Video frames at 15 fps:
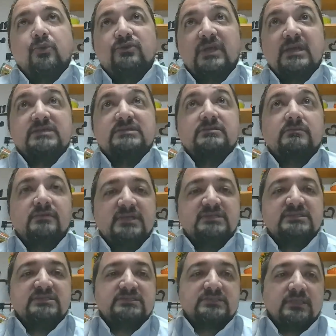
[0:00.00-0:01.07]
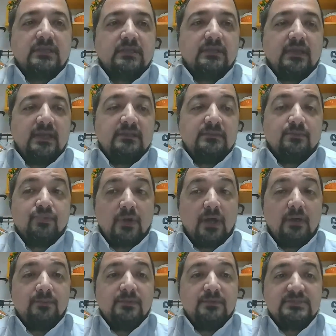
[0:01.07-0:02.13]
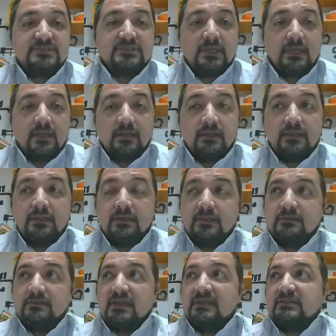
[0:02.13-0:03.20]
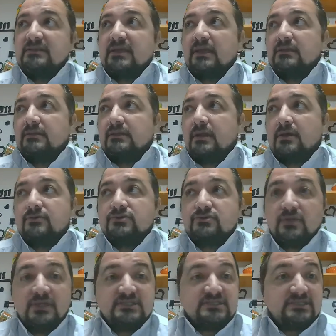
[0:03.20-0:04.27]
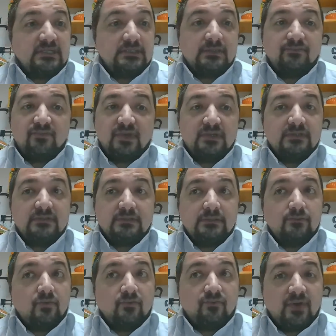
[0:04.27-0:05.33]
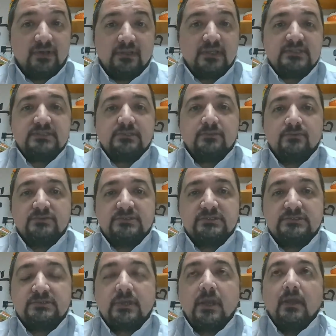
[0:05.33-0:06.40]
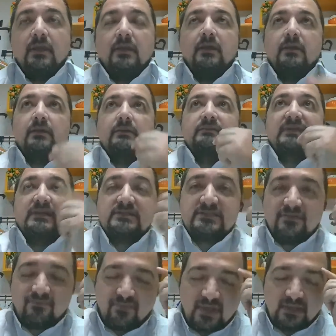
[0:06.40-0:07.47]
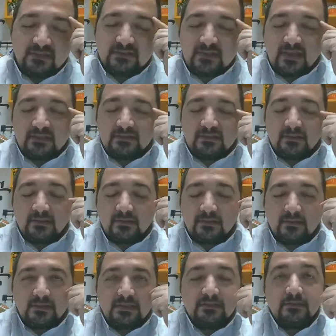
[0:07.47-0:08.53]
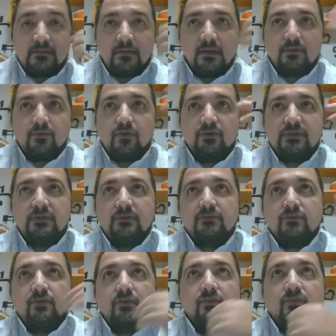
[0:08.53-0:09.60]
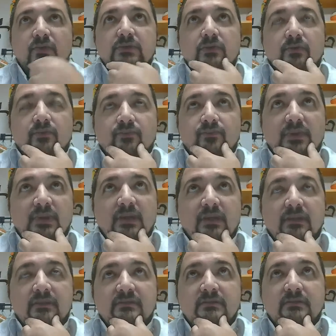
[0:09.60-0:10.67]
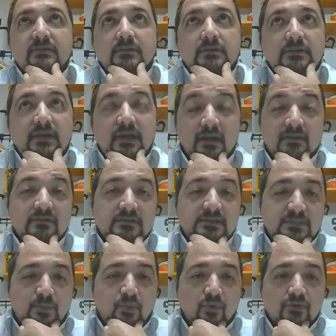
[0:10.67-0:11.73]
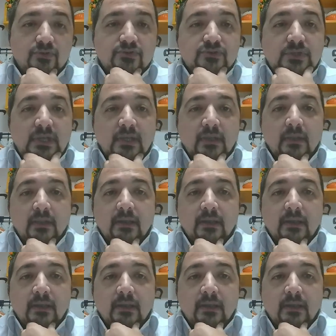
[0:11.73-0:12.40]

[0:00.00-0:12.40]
potential risks and problems that can cause you a significant financial losses. There is a fact that in according to one of the Gartner reports,